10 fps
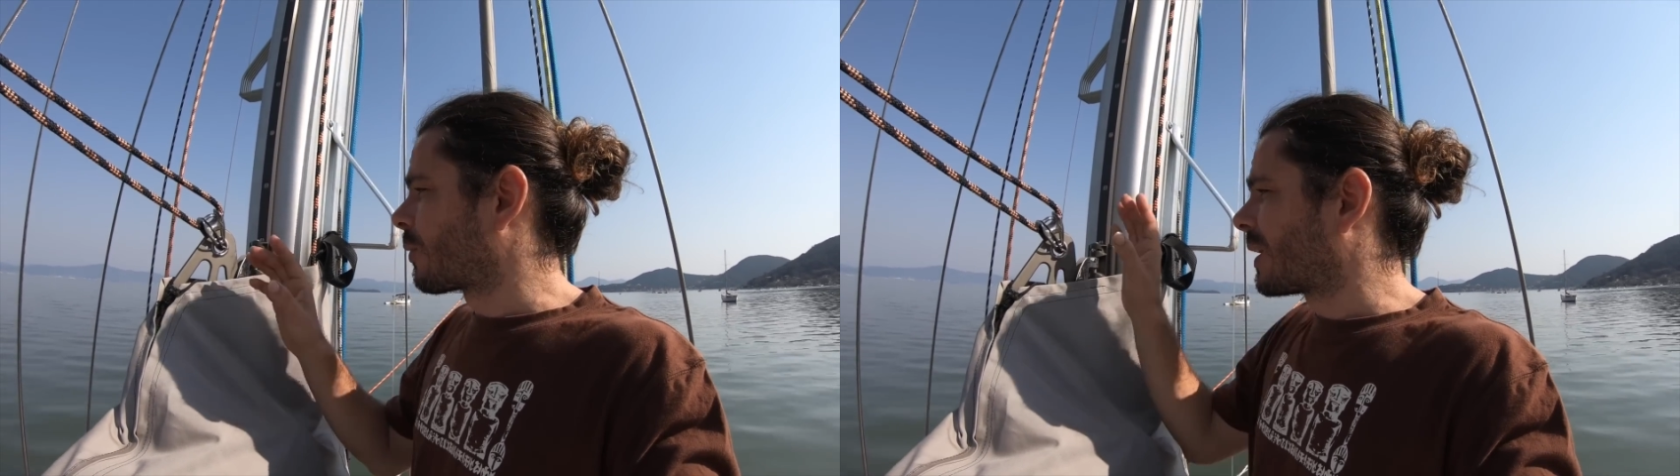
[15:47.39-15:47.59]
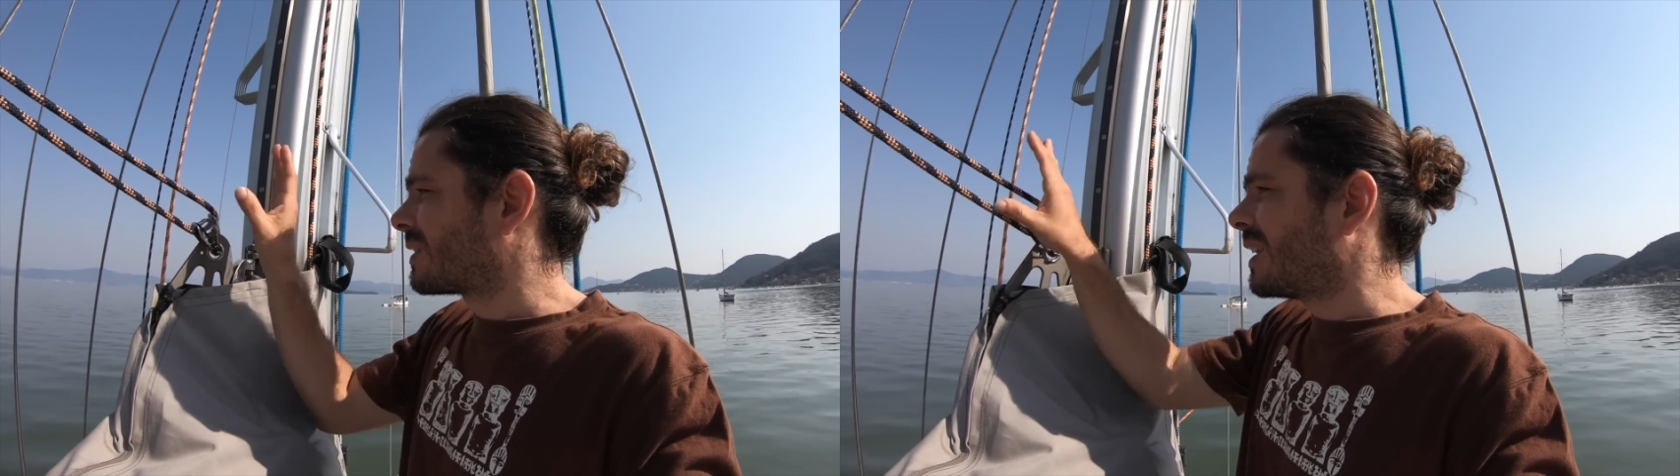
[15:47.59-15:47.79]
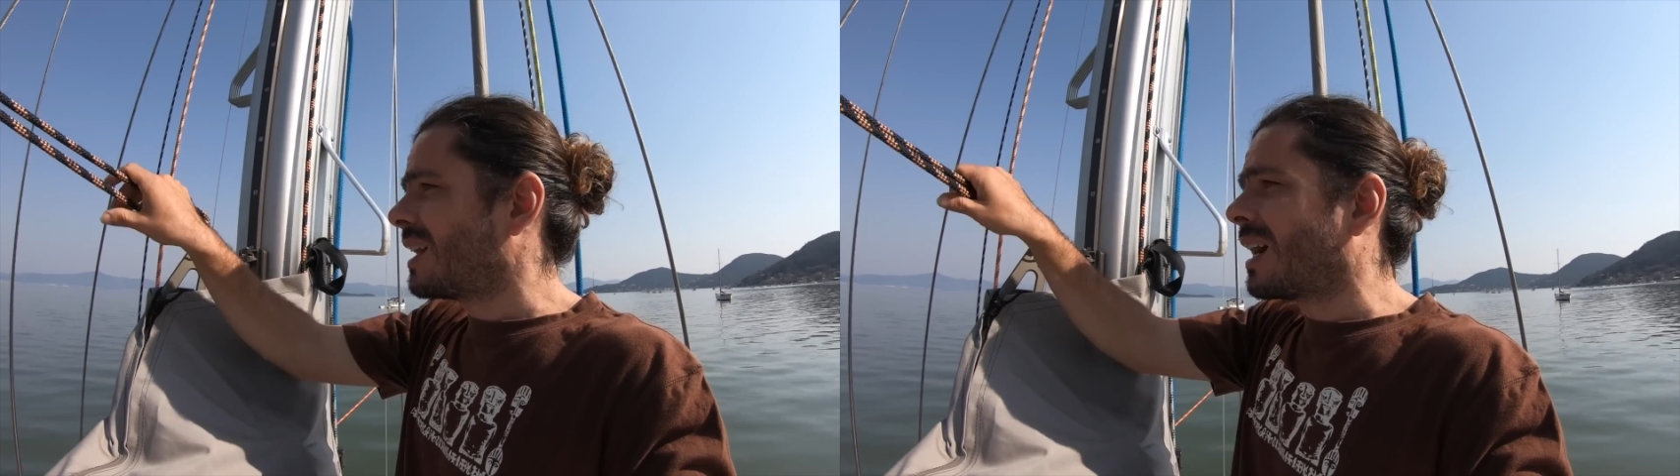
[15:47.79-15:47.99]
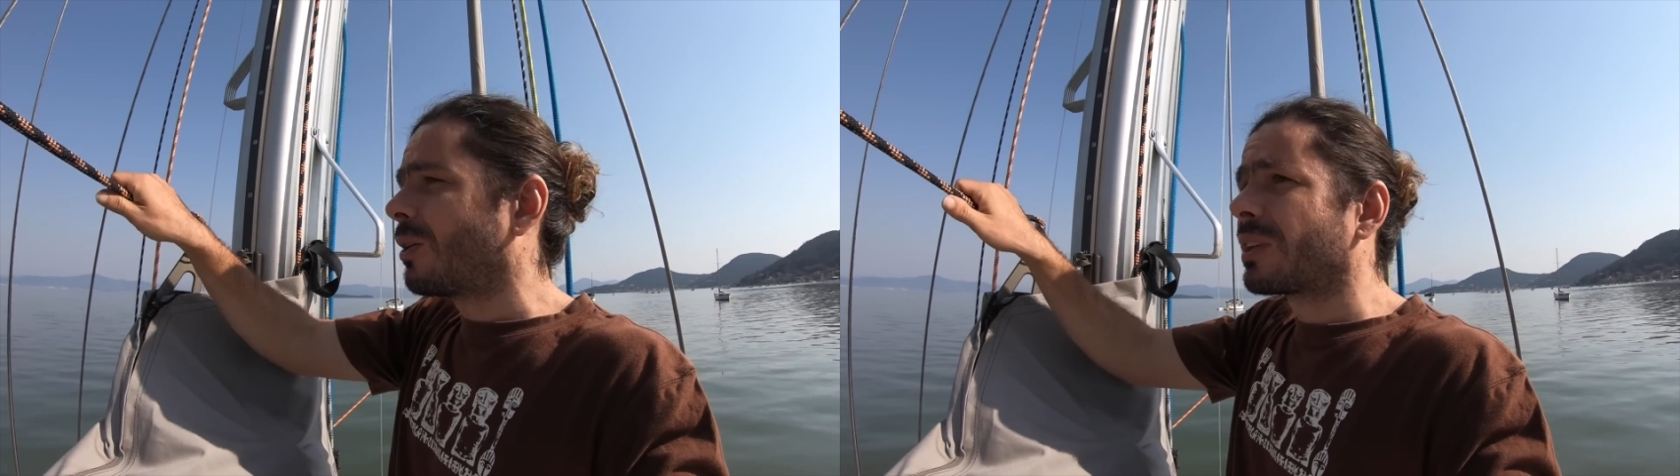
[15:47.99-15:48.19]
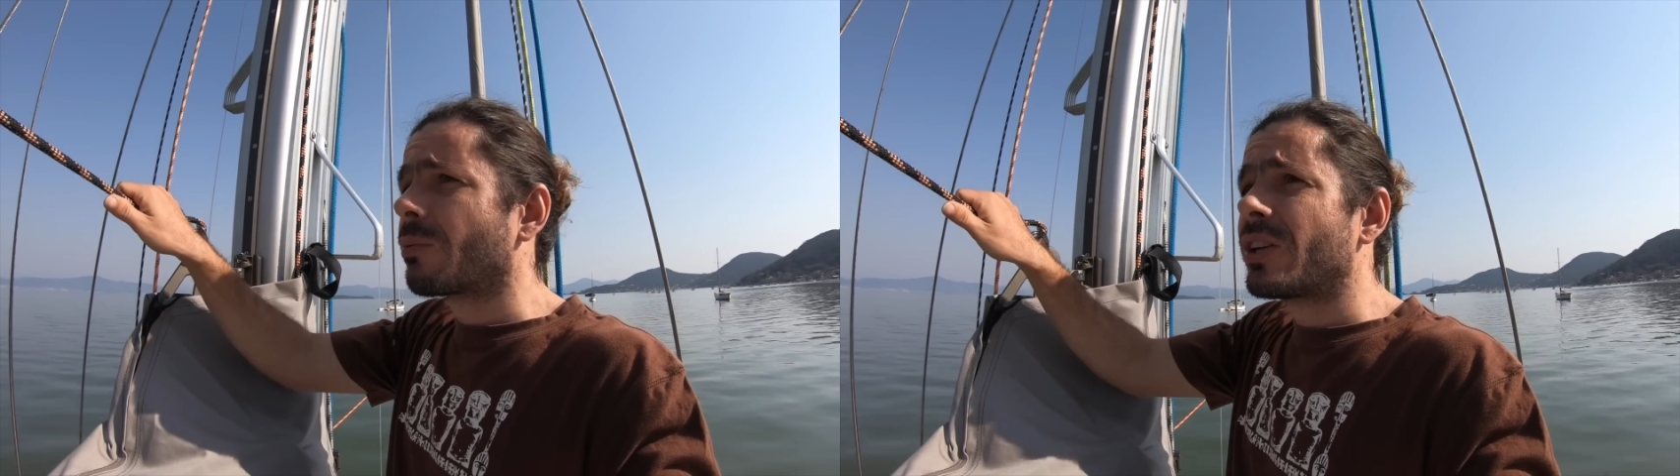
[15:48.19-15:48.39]
going to take
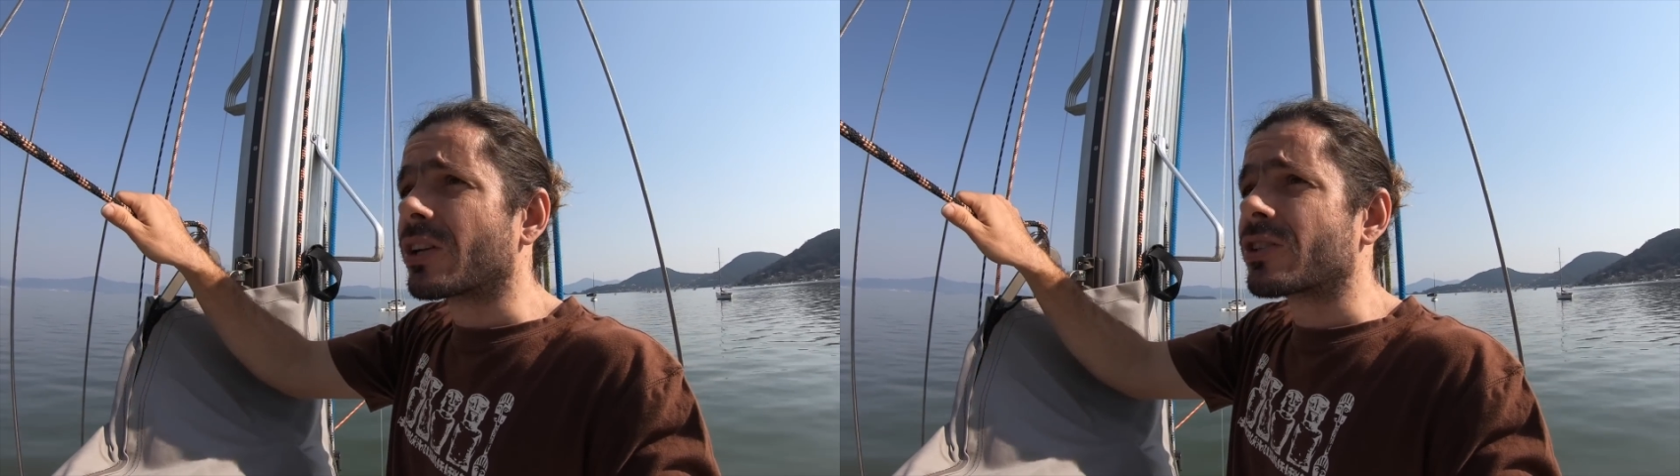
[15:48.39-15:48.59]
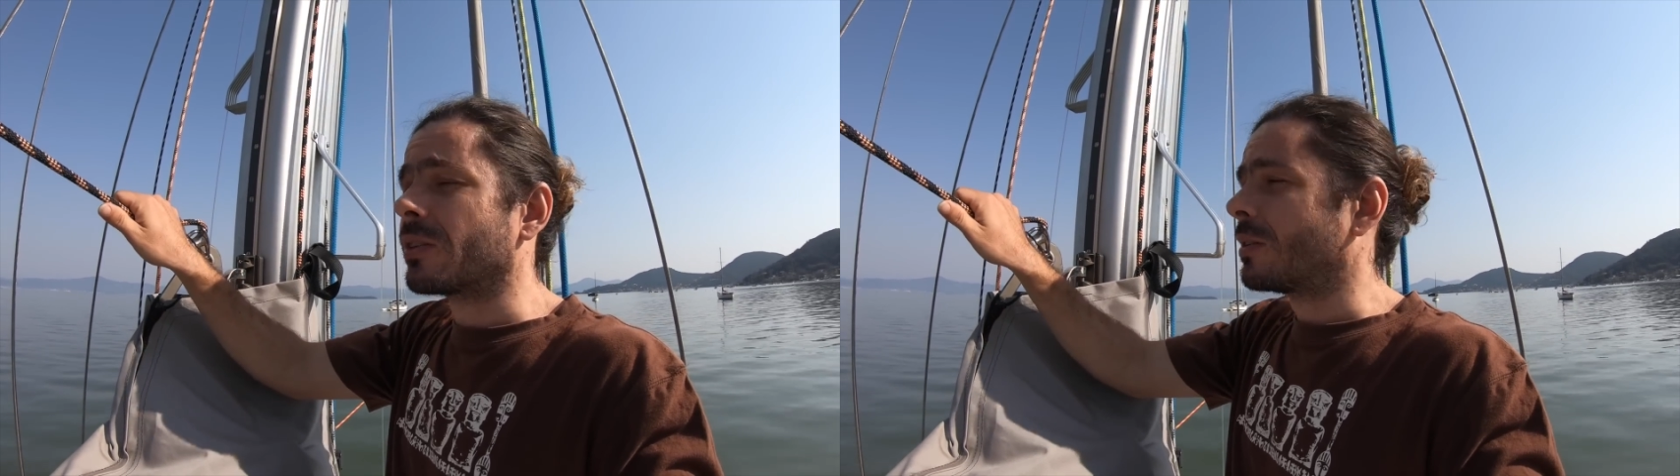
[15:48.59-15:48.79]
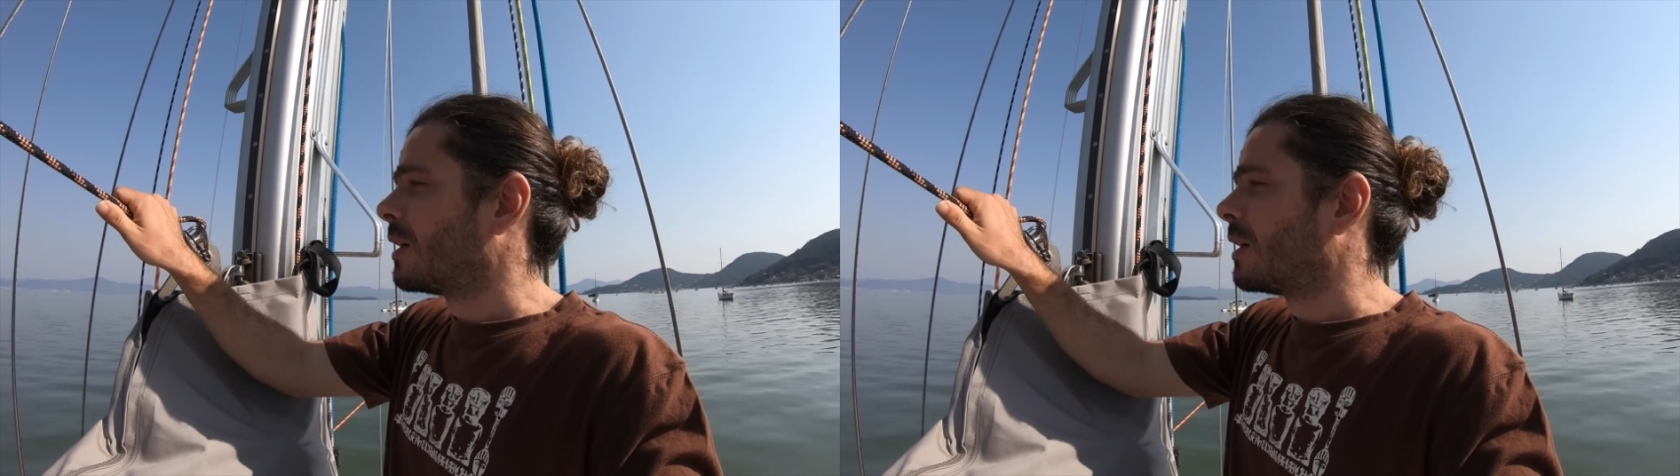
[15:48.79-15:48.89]
out the reduction